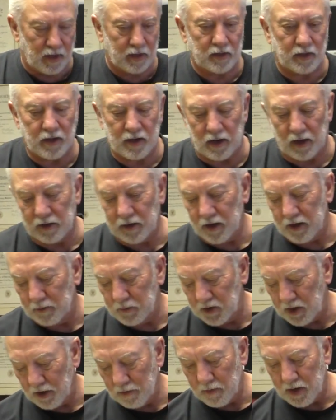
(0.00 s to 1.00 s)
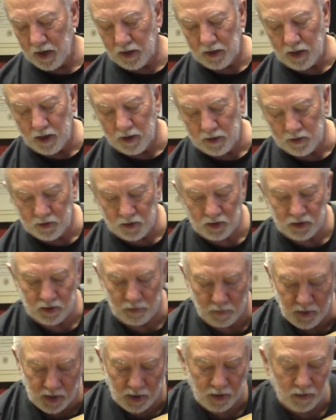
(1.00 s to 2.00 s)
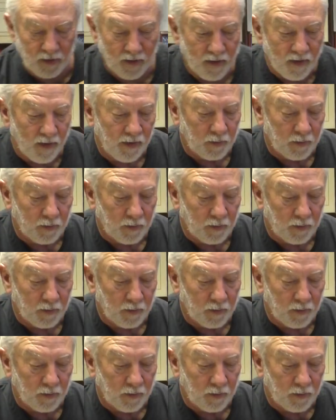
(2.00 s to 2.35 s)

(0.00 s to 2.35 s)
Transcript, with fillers: I'll let, I'll let him sit back down in just a minute.